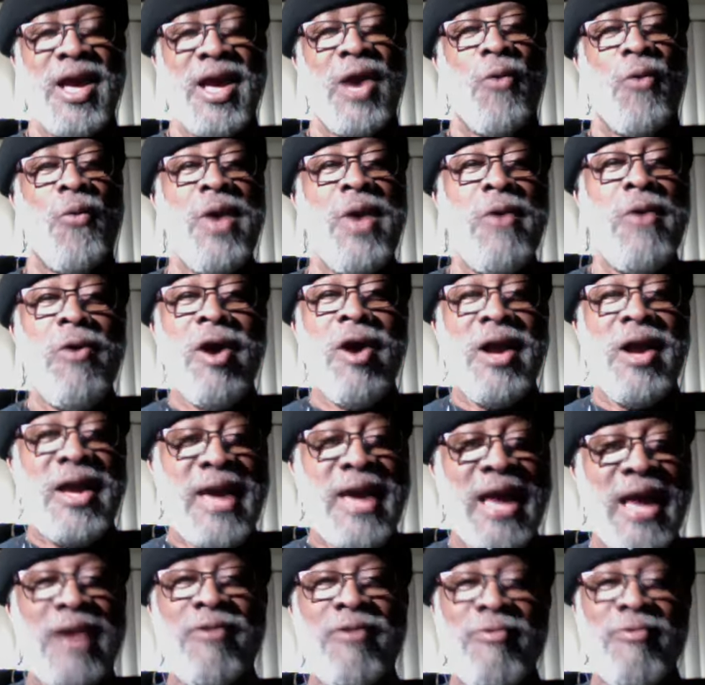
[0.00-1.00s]
We were
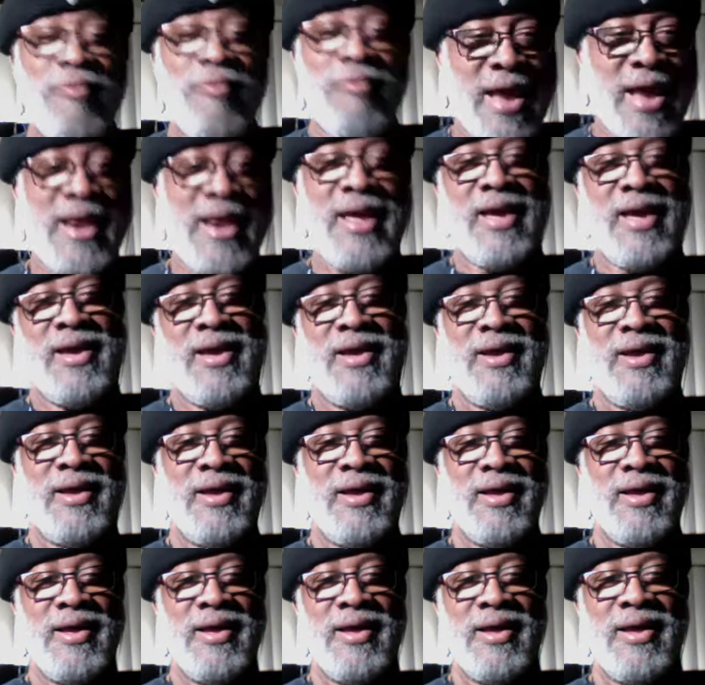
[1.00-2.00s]
getting ready
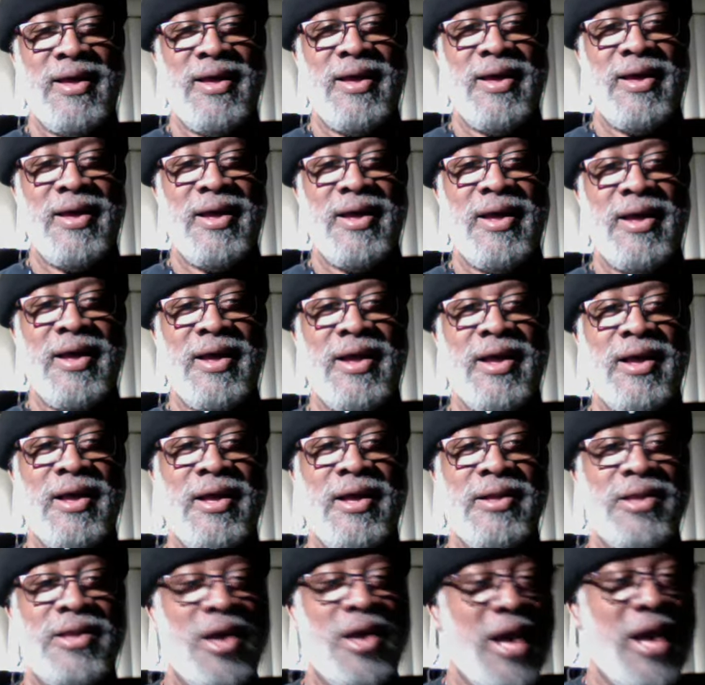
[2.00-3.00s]

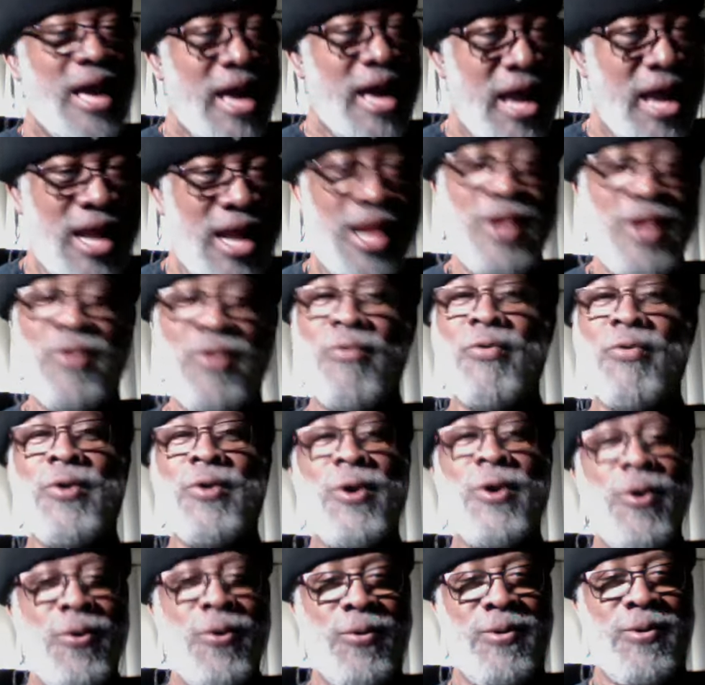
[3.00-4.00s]
to hit the
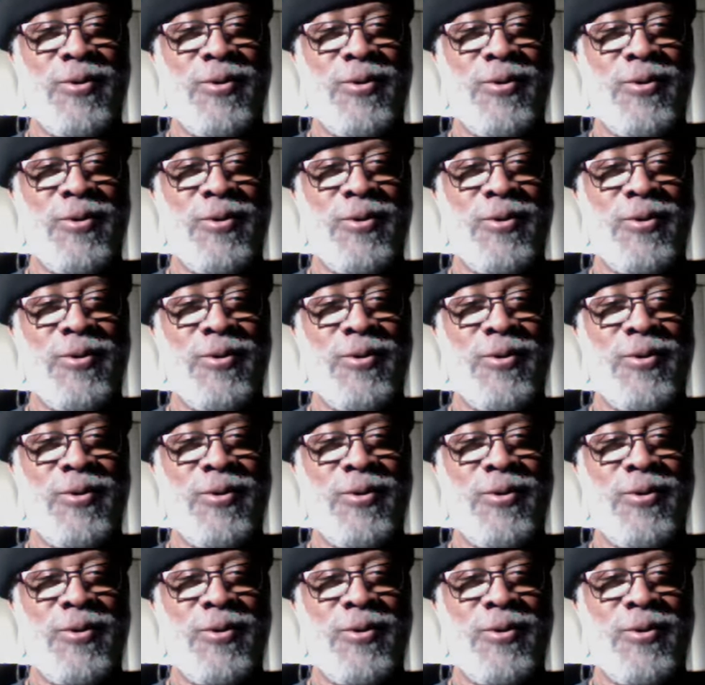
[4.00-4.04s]
road.